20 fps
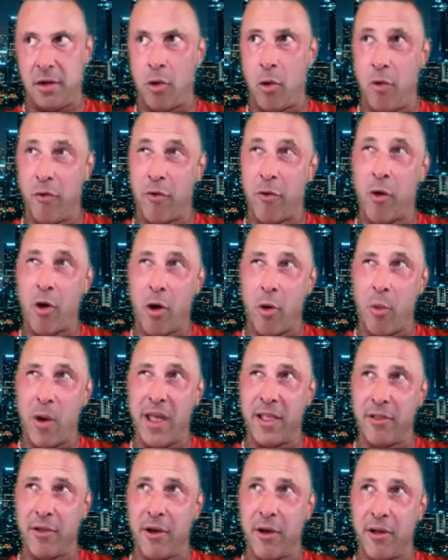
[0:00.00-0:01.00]
overall
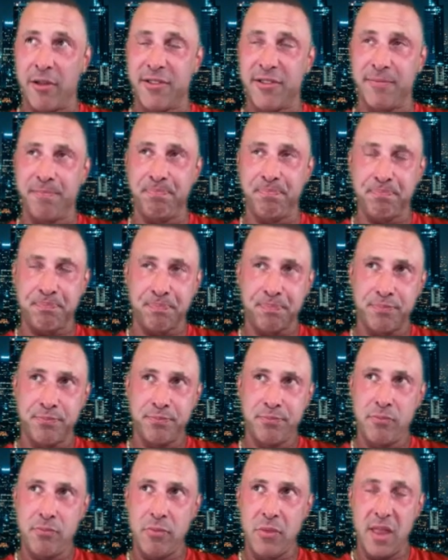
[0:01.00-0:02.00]
weight loss,
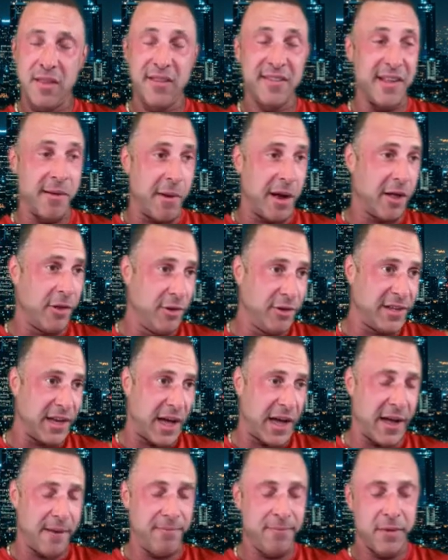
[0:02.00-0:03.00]

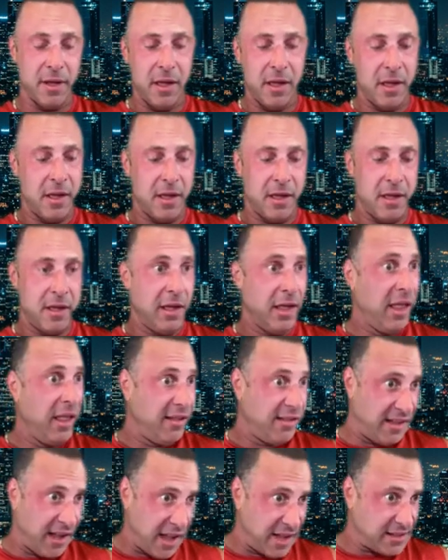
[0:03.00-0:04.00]
semi-glutide,
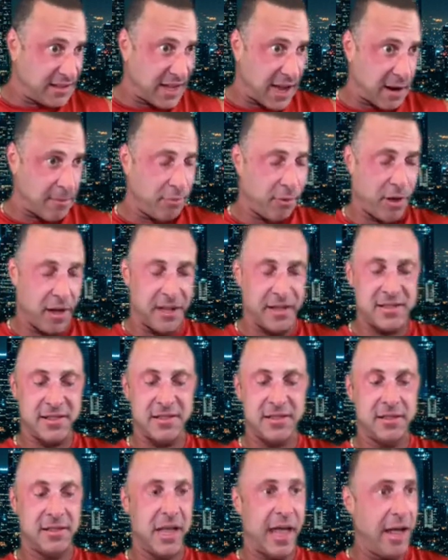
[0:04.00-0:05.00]
ECA Stack
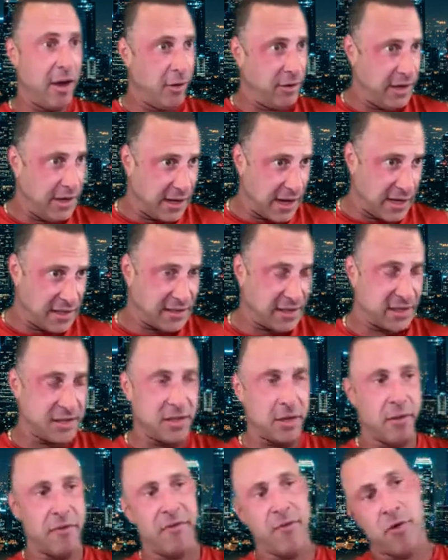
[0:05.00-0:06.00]
Plus, AOD
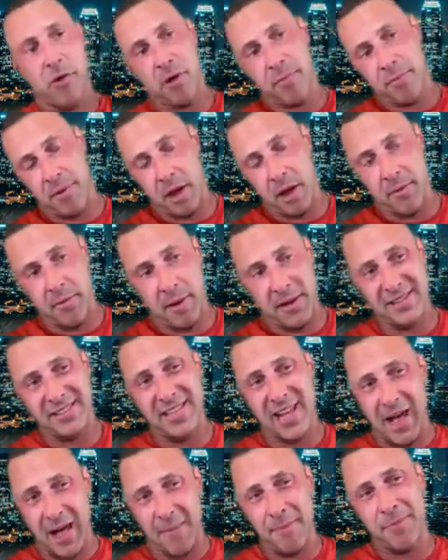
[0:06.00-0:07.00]
9604, probably my
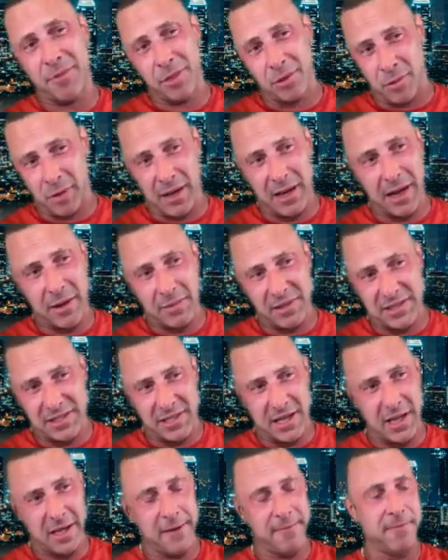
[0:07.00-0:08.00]
top three, I would
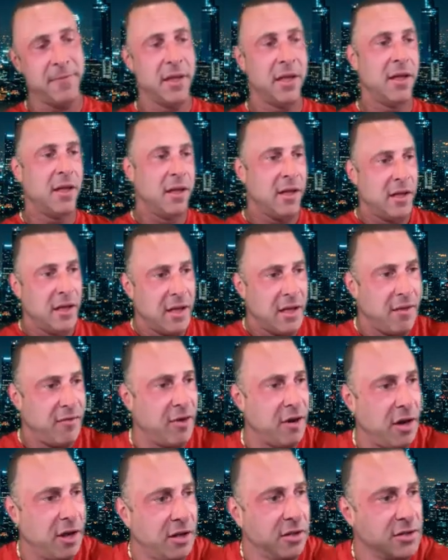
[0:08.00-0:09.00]
say, if
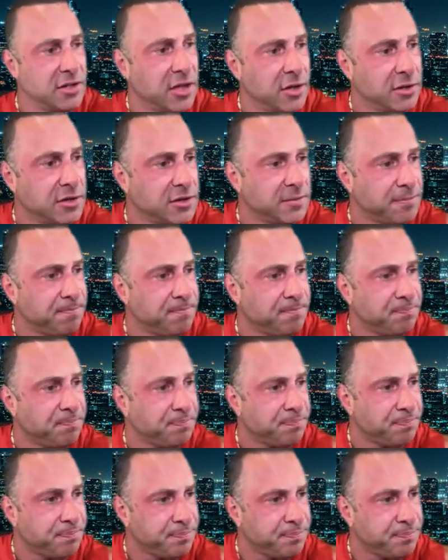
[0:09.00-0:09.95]
you're going to use those.